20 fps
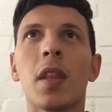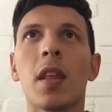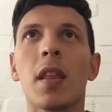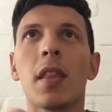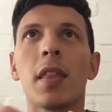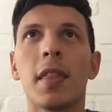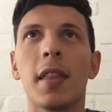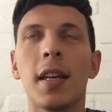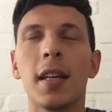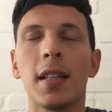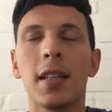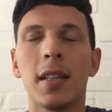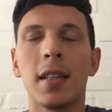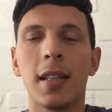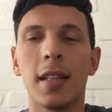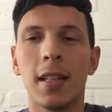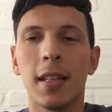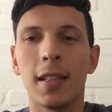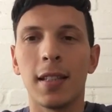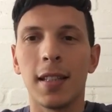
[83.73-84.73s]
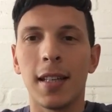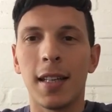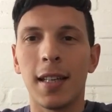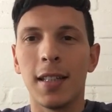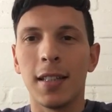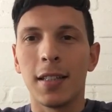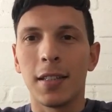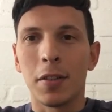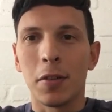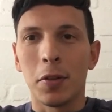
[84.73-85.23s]
Third thing that
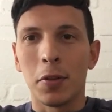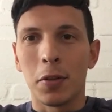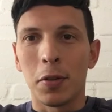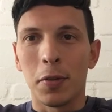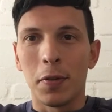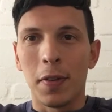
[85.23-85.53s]
is also